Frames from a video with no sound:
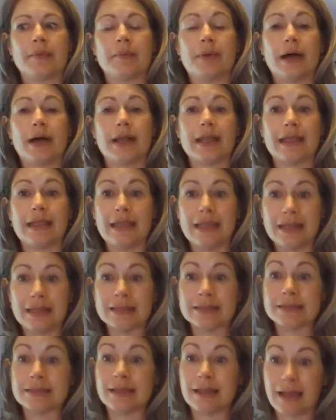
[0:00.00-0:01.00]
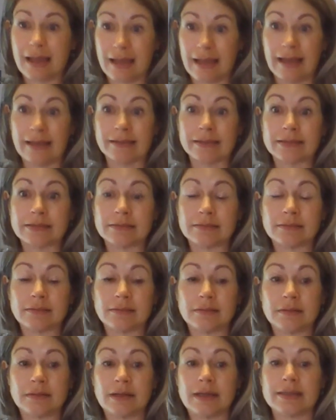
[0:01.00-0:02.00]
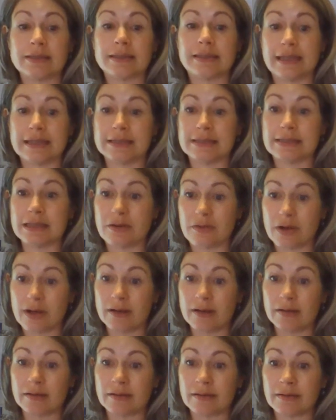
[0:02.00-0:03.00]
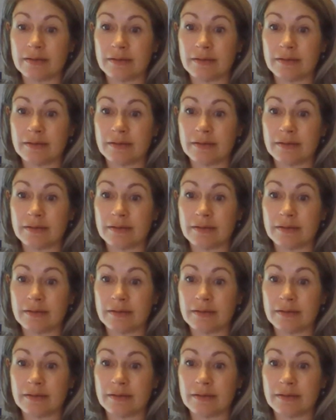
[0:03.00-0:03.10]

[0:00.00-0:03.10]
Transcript: But it is not a state secret